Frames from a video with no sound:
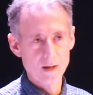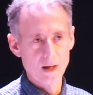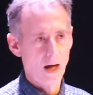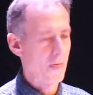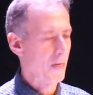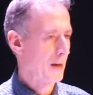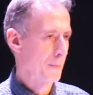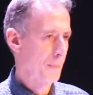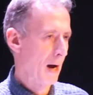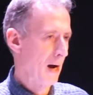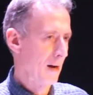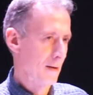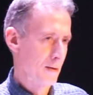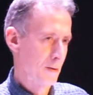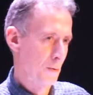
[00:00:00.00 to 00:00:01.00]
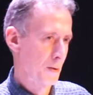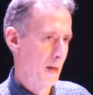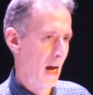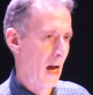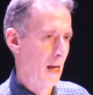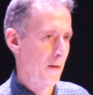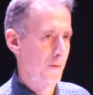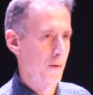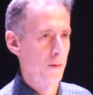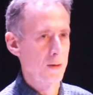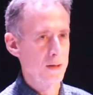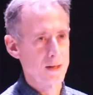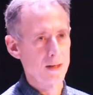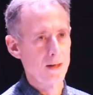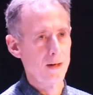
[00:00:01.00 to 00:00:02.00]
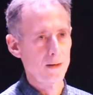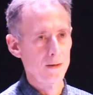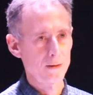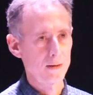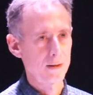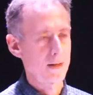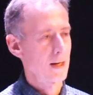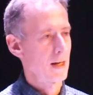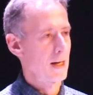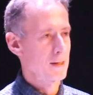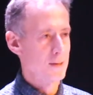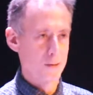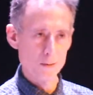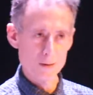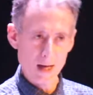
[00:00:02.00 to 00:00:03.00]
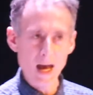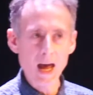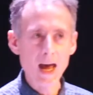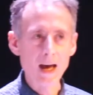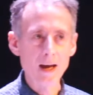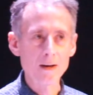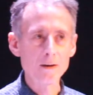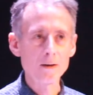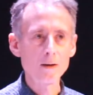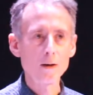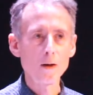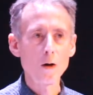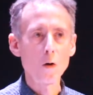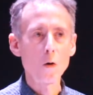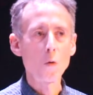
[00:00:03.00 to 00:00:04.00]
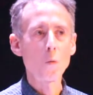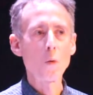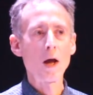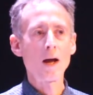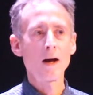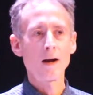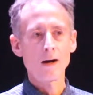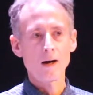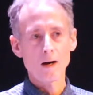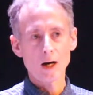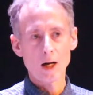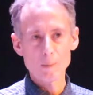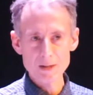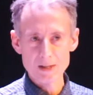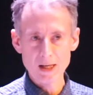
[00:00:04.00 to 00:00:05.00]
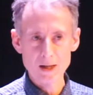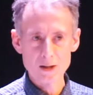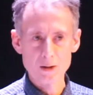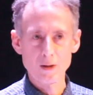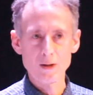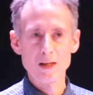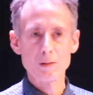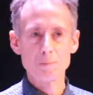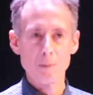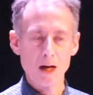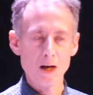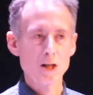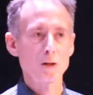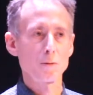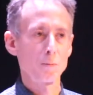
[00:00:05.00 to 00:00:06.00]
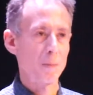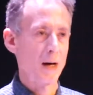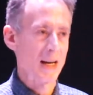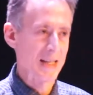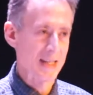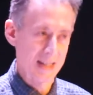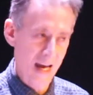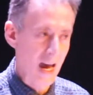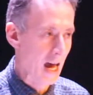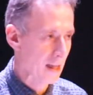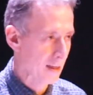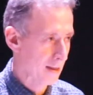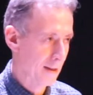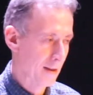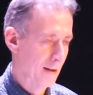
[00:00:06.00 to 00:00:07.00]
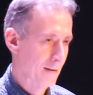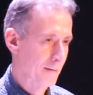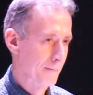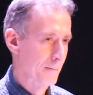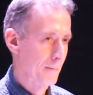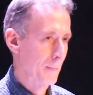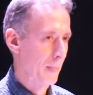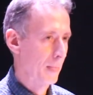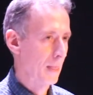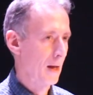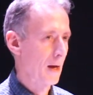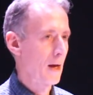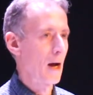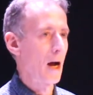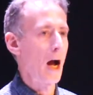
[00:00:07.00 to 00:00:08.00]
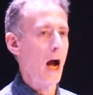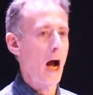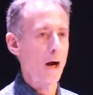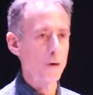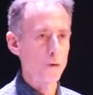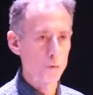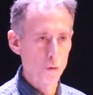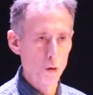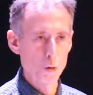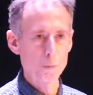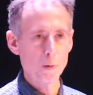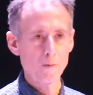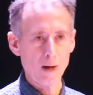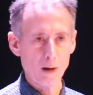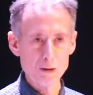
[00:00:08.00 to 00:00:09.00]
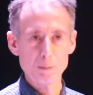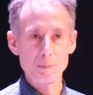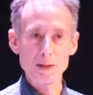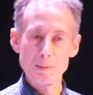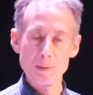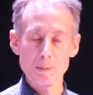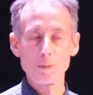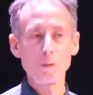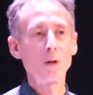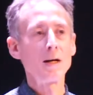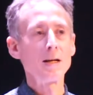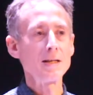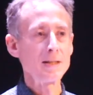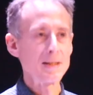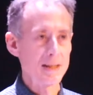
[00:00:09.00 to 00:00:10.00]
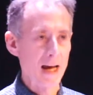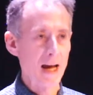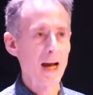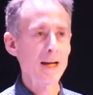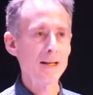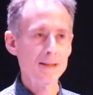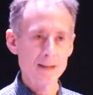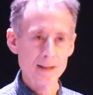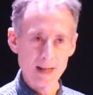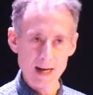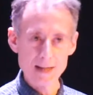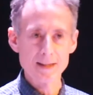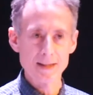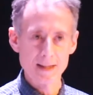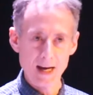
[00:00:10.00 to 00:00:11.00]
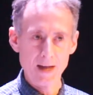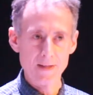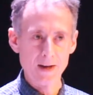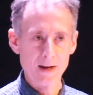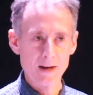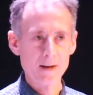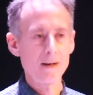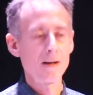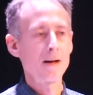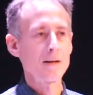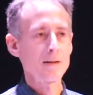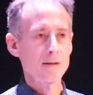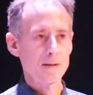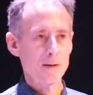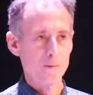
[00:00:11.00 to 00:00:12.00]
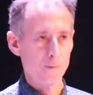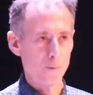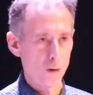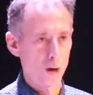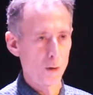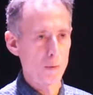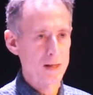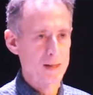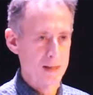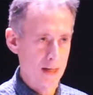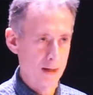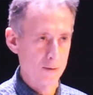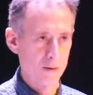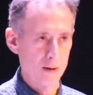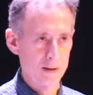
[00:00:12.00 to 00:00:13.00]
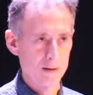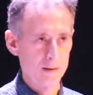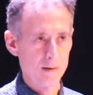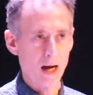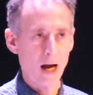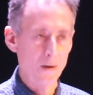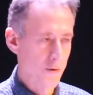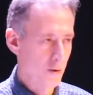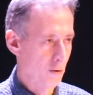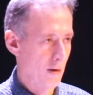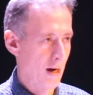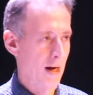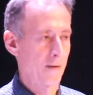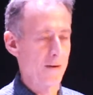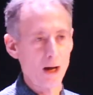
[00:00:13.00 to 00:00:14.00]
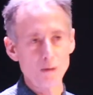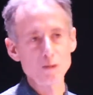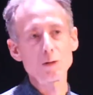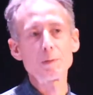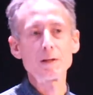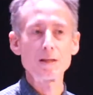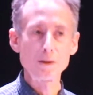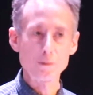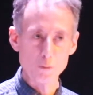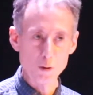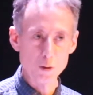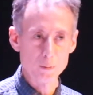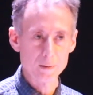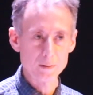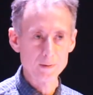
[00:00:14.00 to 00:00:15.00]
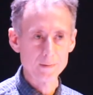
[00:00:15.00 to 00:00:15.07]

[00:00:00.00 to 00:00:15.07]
I think about Sudan a few years ago. In Sudan, where homosexuality is punishable by death, a group of LGBT people dared to get together to form a secret underground LGBT group,